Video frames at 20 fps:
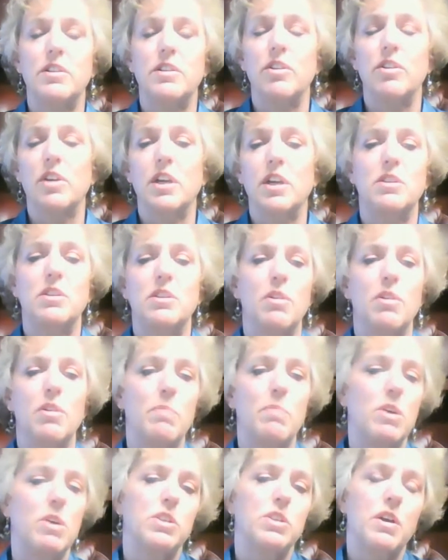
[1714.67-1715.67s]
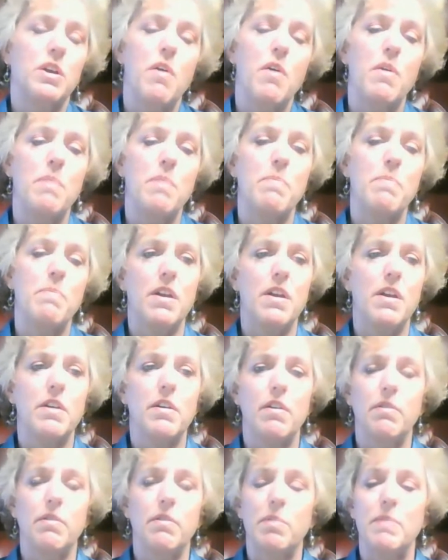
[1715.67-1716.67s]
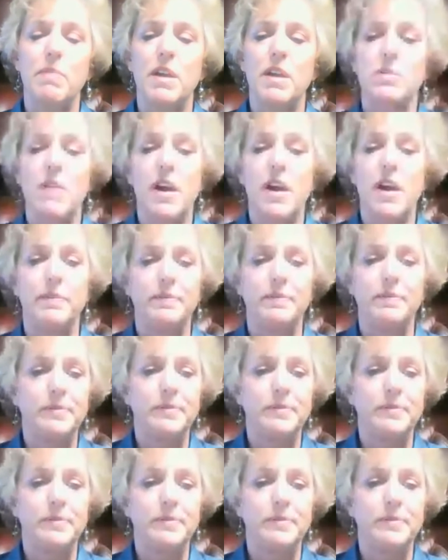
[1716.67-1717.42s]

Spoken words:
Look into emotion code and body code with me as well.